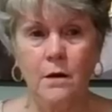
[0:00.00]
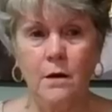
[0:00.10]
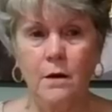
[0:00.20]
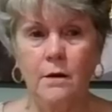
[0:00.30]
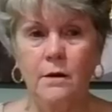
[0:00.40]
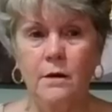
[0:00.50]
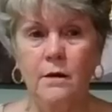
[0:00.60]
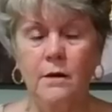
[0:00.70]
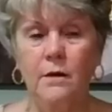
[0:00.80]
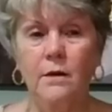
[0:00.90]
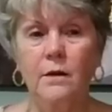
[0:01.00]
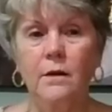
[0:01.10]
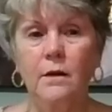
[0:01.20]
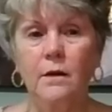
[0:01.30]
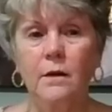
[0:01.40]

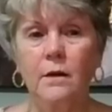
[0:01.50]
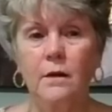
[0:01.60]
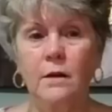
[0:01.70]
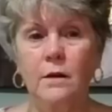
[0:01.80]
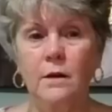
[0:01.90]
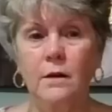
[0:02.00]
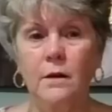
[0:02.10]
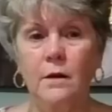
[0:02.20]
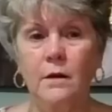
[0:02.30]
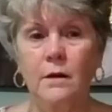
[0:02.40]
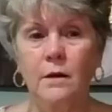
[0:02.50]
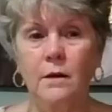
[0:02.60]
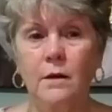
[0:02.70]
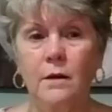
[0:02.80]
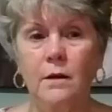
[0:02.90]

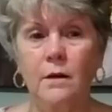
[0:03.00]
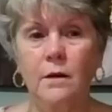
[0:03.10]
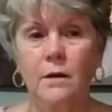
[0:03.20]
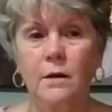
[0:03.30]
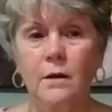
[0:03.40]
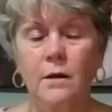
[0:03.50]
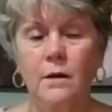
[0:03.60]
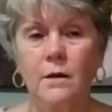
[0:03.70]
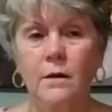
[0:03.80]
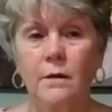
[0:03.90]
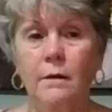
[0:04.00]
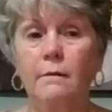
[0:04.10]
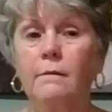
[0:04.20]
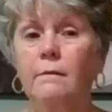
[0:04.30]
No words are spoken by the person on screen.